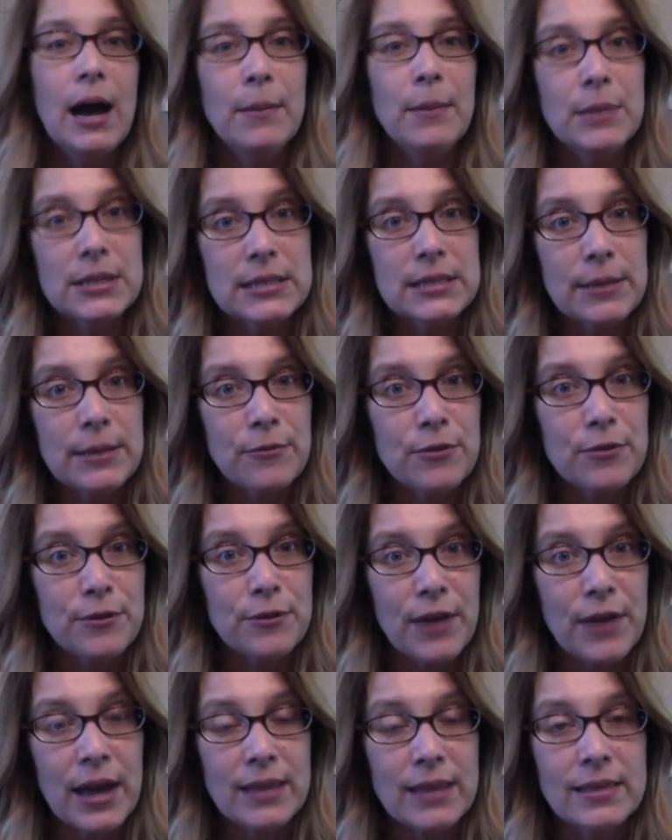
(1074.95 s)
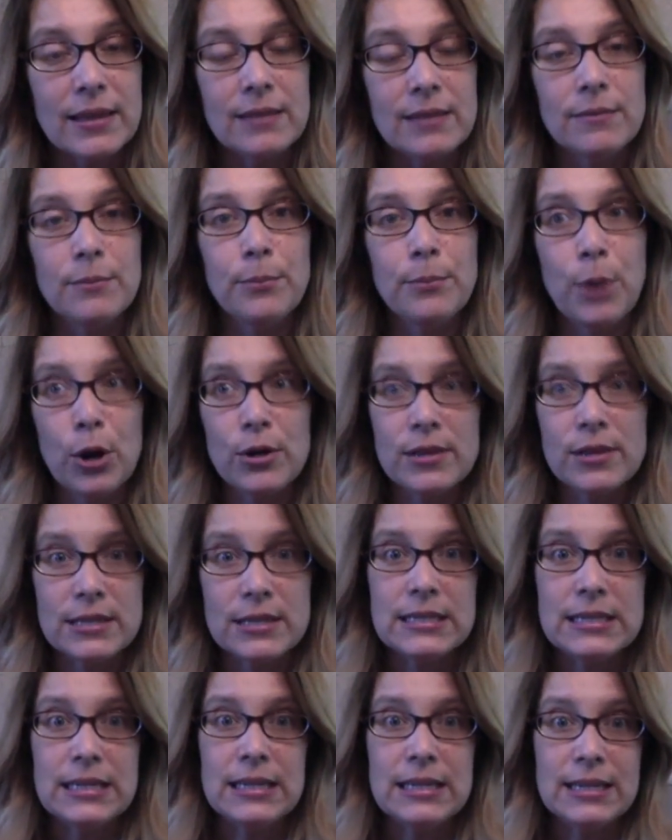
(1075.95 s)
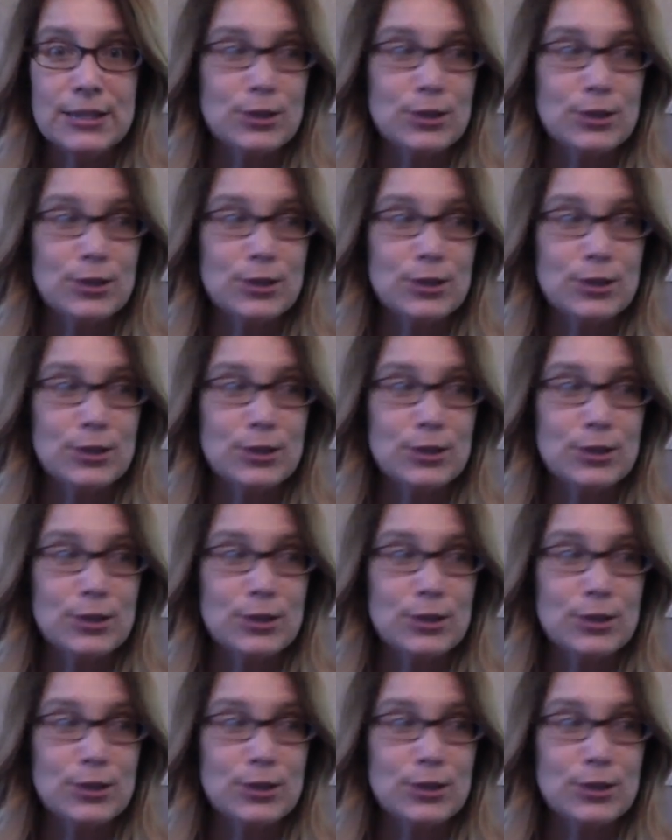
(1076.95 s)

except for the fact that part of the seating is